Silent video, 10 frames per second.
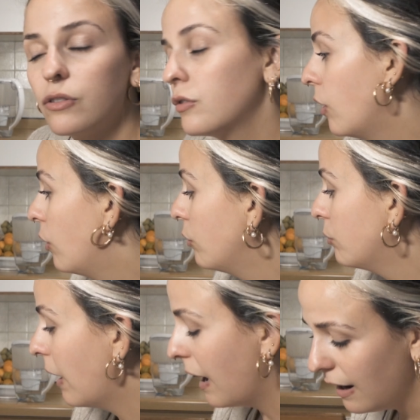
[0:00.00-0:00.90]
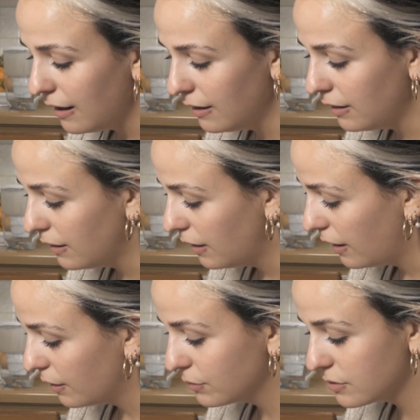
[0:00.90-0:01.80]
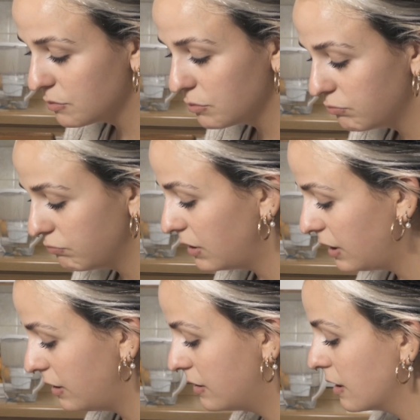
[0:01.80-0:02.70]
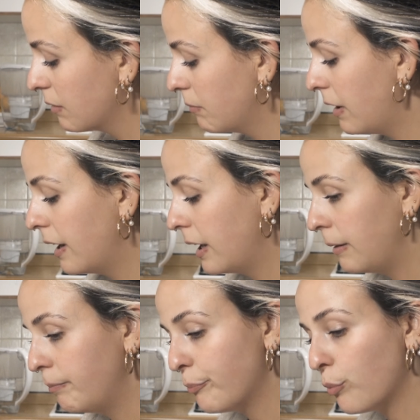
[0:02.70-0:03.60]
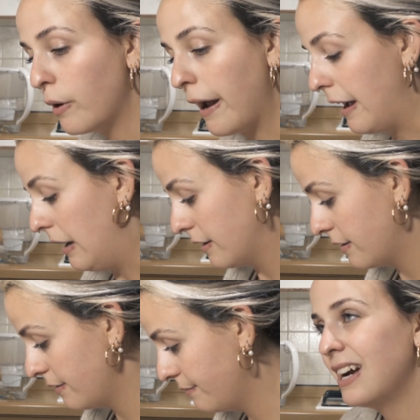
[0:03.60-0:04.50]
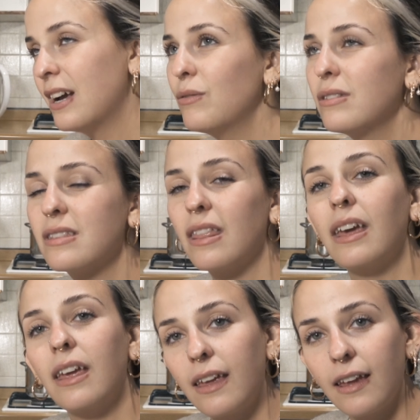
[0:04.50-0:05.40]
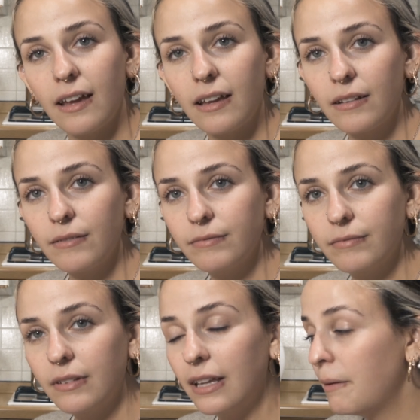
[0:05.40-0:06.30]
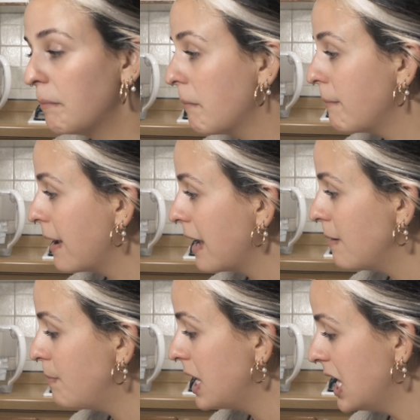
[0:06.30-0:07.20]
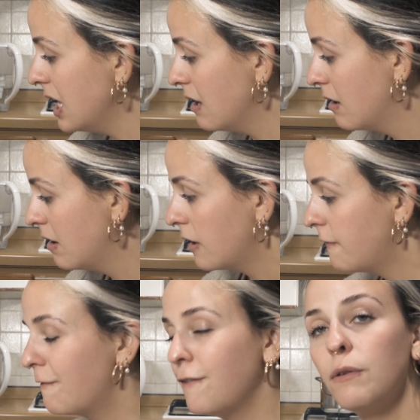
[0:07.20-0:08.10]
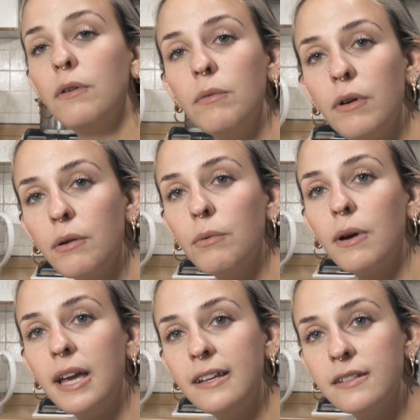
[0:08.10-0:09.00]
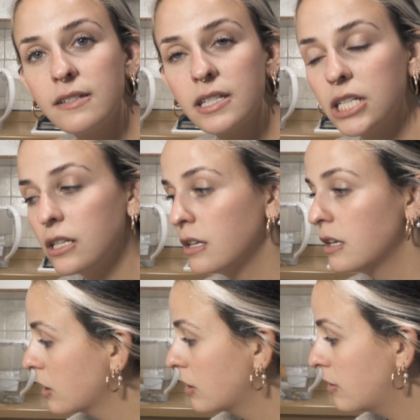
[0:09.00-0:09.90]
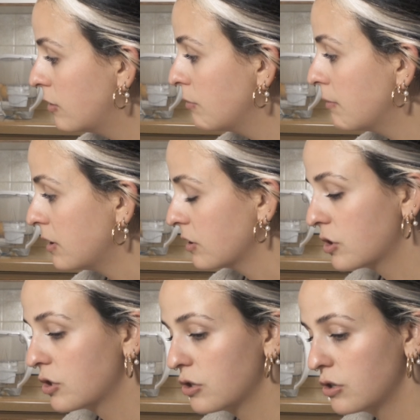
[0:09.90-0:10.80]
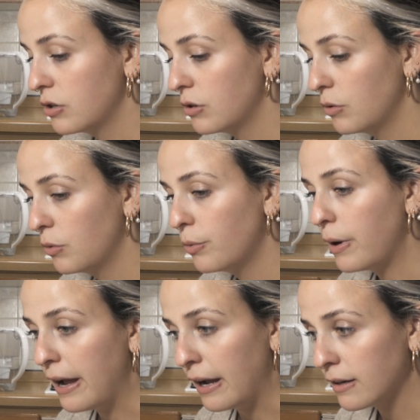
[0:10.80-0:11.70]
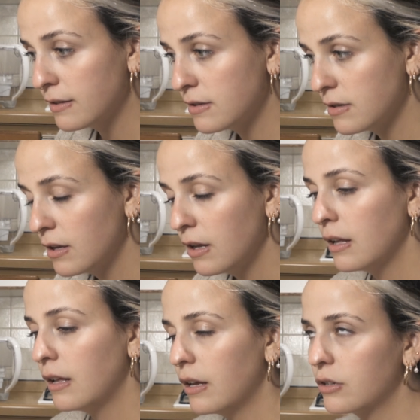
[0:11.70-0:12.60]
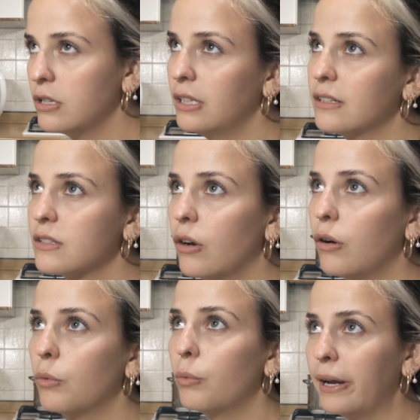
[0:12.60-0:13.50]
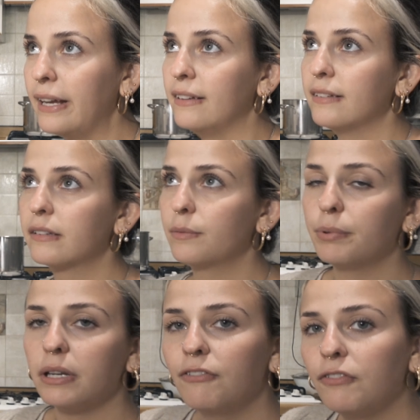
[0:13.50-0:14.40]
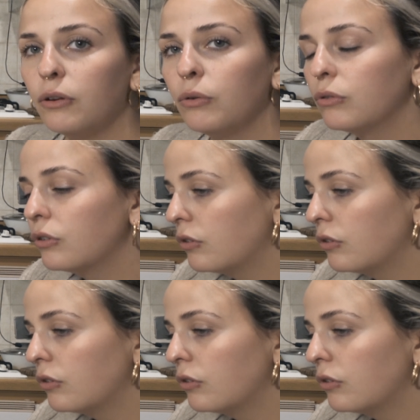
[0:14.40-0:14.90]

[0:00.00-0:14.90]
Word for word: So while I was eating my bread, I was thinking that maybe if you don't want to waste too much wax, actually it's not waste, but if you